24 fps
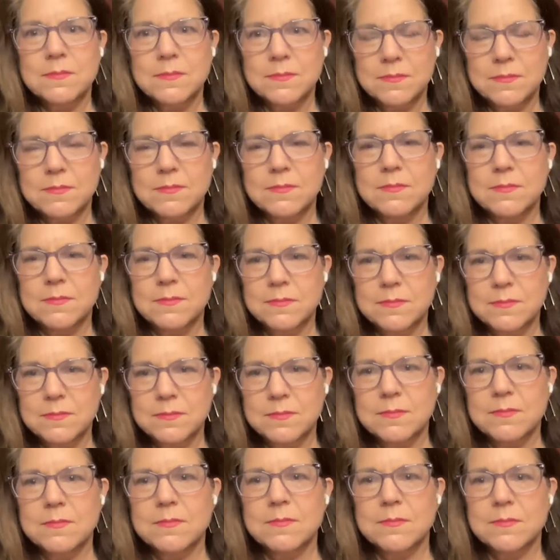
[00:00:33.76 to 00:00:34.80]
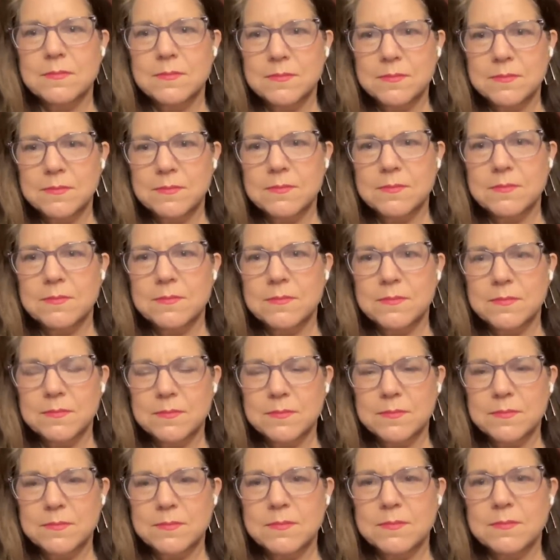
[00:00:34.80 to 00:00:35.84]

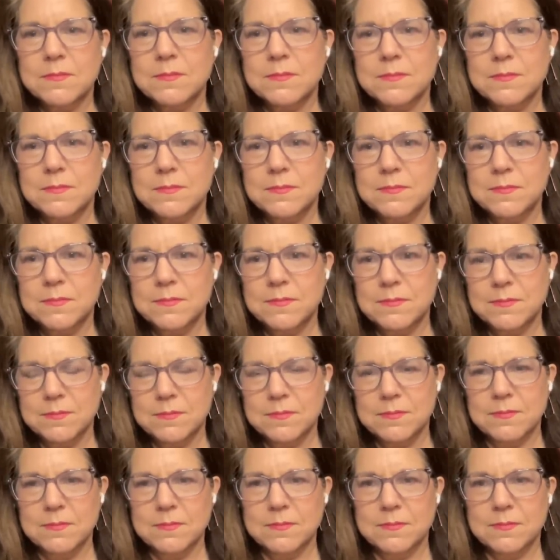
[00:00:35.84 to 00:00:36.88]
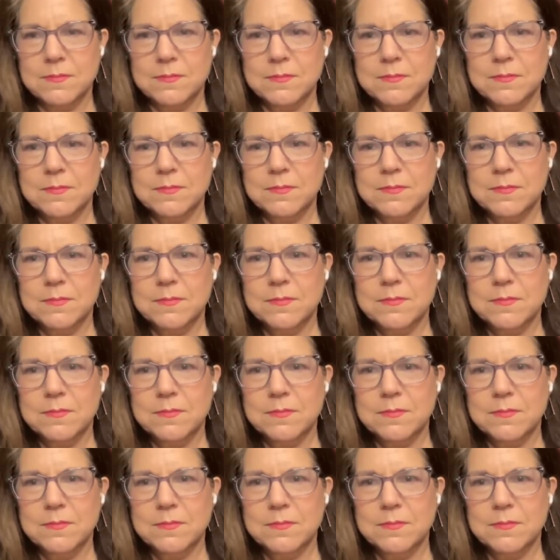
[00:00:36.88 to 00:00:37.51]
(silent)